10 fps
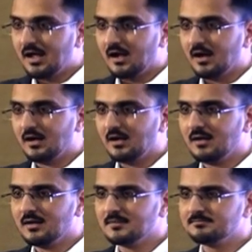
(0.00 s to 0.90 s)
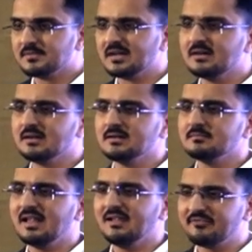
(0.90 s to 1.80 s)
The
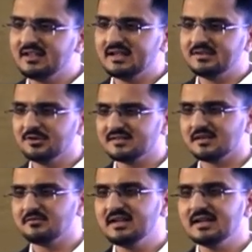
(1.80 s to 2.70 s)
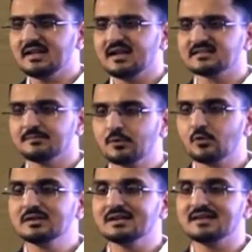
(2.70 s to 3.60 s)
FDA, US FDA has
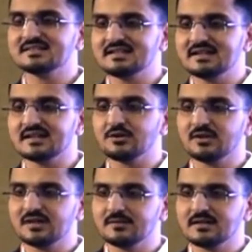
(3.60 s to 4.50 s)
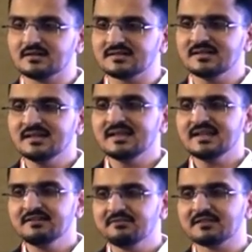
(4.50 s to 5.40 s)
approved the SGLT2 inhibitors
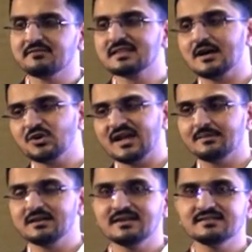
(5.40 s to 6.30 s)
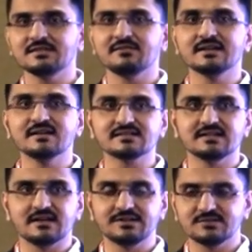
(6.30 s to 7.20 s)
even without diabetes in various
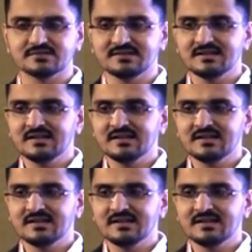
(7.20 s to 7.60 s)
scenarios.